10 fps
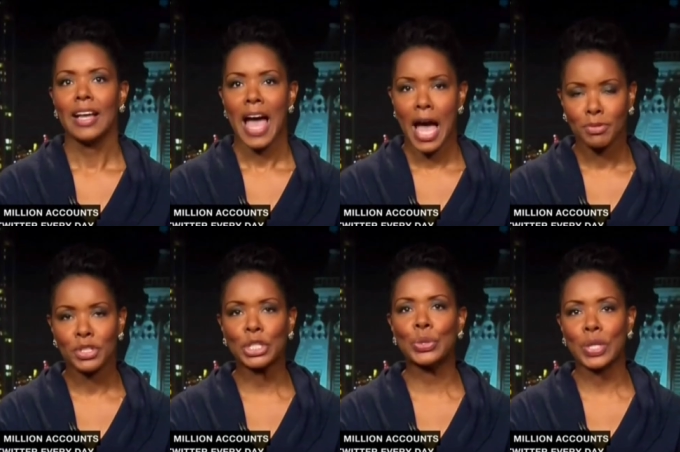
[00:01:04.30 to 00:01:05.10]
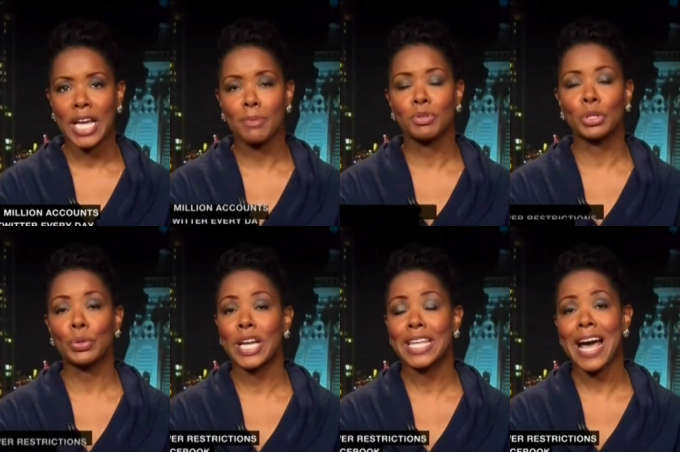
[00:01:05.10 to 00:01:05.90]
Absolutely,
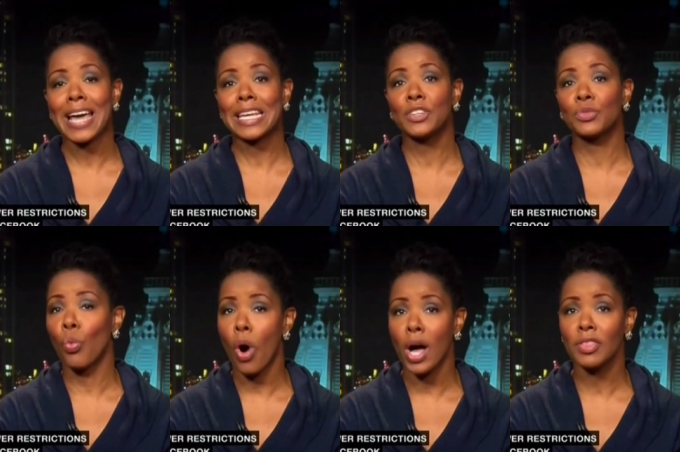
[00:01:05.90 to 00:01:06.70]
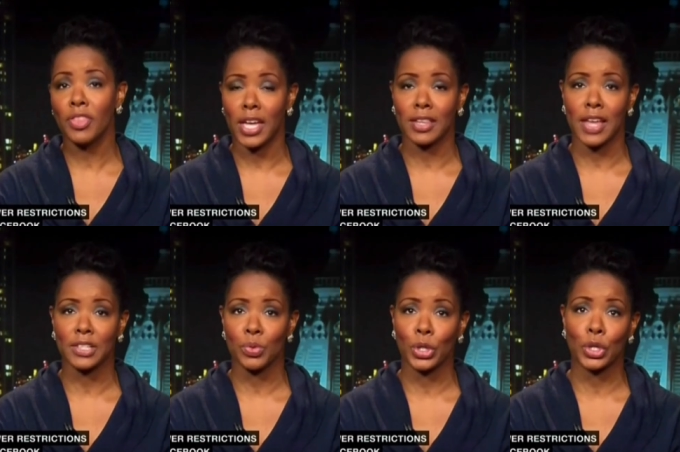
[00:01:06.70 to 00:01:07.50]
absolutely. And that is one thing
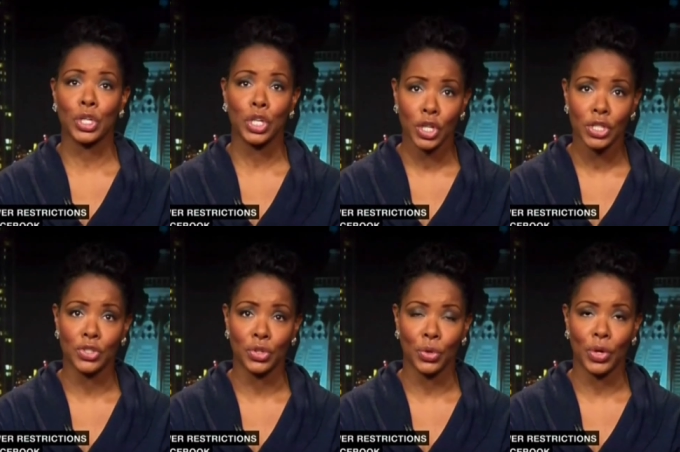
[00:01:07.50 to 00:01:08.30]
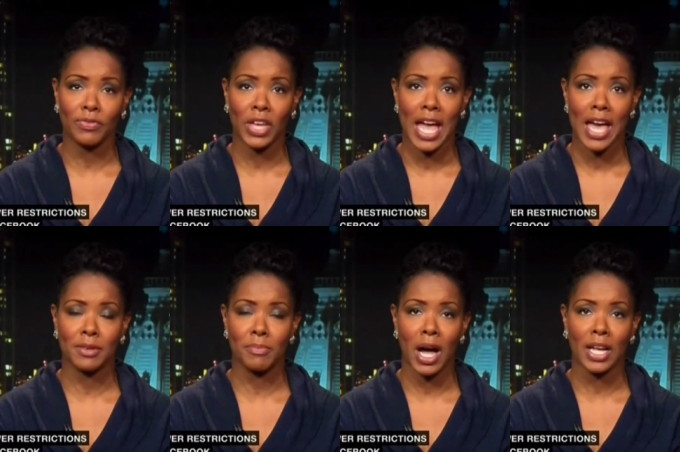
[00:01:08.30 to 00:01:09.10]
that Twitter could do if they had
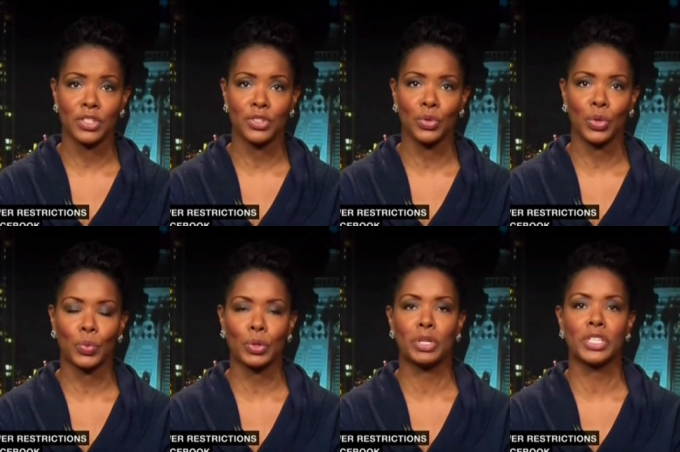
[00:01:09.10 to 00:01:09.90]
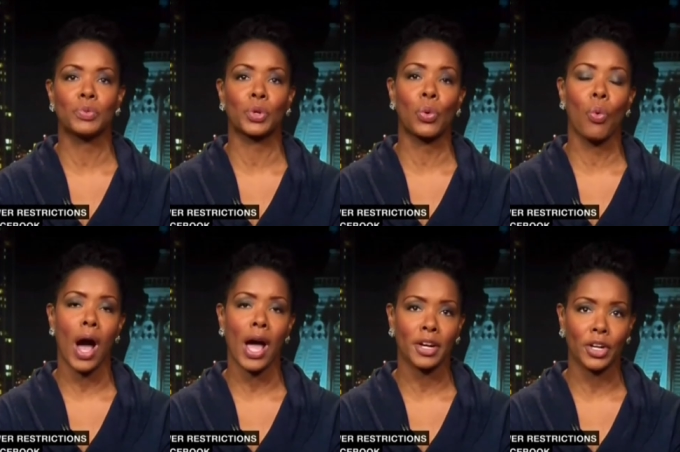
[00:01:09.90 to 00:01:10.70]
the mind to do it would be to
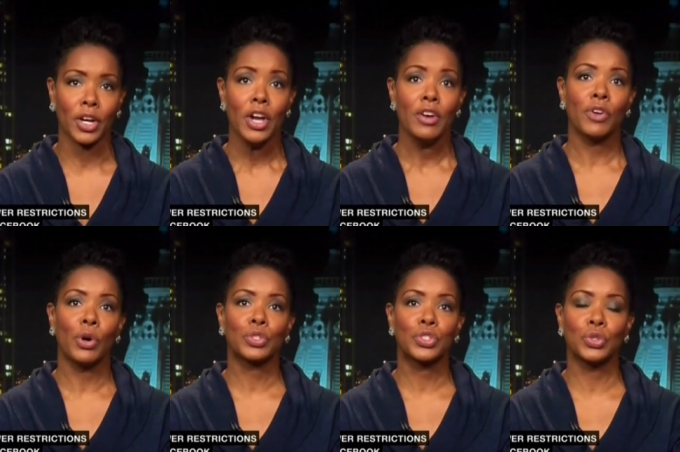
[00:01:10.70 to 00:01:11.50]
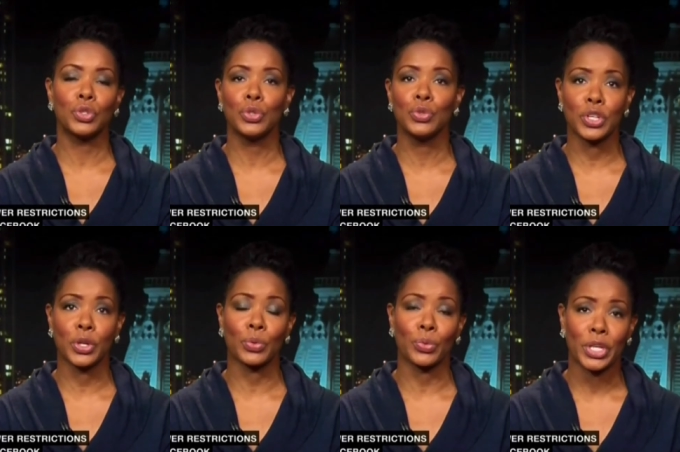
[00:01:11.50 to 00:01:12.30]
require folks to use
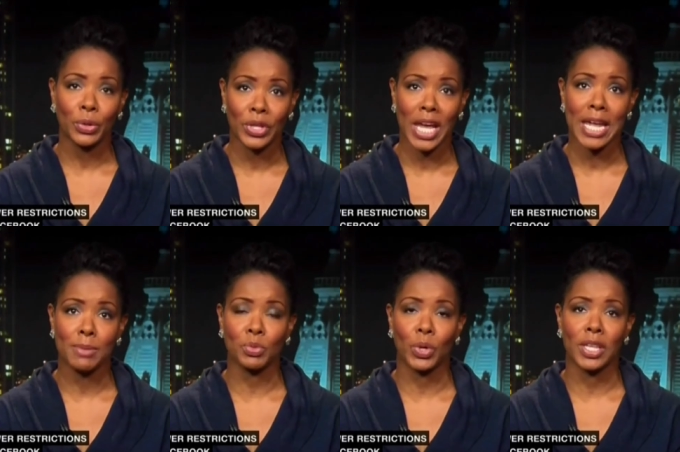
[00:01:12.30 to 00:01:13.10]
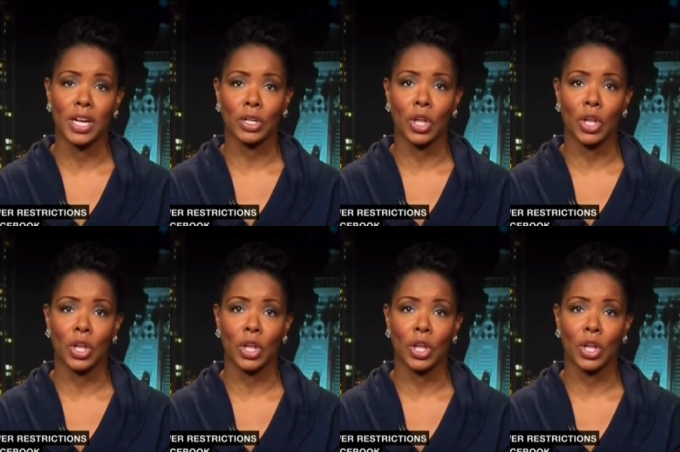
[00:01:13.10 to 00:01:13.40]
their real names when they're